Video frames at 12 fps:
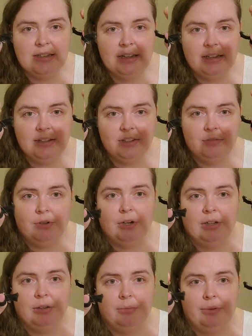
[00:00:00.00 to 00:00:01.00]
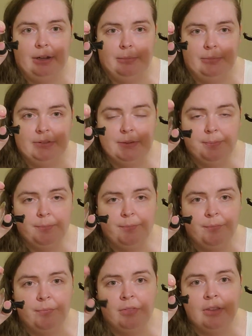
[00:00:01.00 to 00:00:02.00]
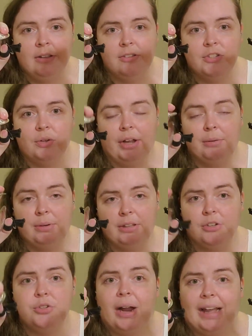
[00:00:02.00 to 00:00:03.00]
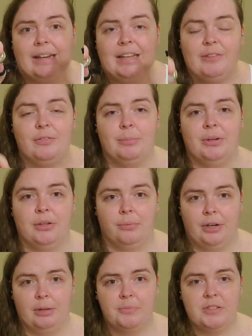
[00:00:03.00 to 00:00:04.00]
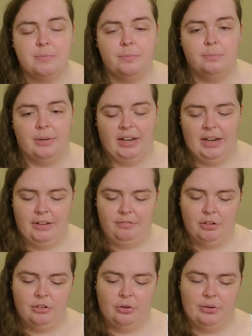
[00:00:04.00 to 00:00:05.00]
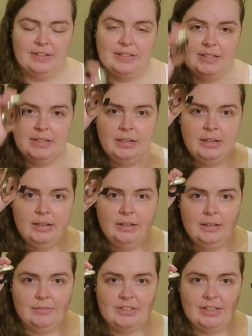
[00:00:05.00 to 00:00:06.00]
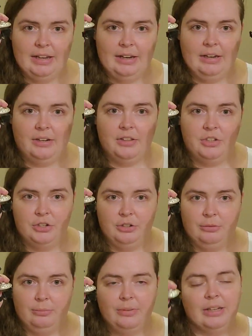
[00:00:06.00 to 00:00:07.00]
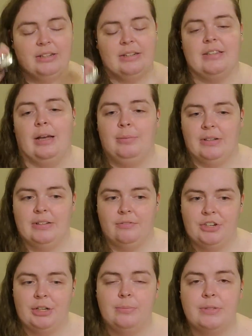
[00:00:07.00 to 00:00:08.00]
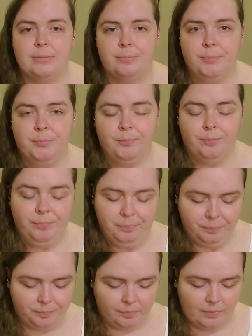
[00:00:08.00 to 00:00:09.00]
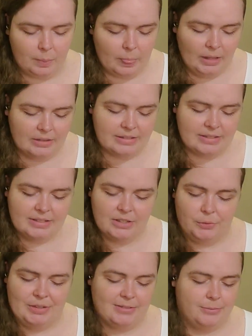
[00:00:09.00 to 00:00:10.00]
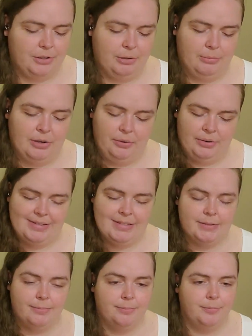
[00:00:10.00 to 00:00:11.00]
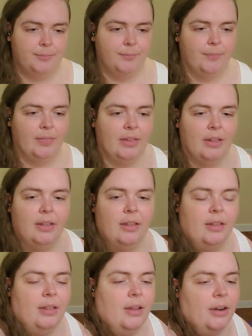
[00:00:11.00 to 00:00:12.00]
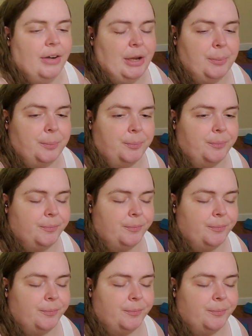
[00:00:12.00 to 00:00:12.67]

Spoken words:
ticks were on the rims. So I really try to keep them on the rims. But if you notice them sliding into the dome, that does happen sometimes, as this is always a work in progress. All right.